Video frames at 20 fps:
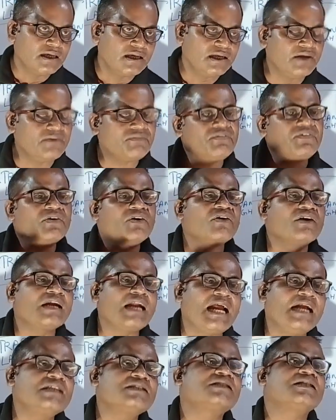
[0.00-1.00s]
If your
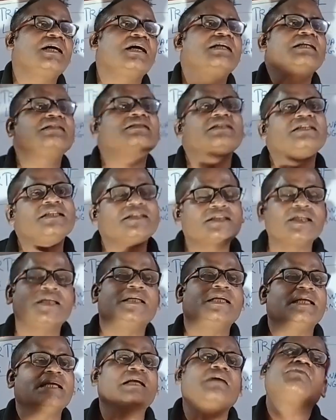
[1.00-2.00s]
grandson is
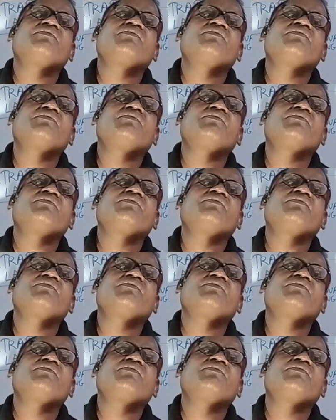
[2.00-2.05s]
returning,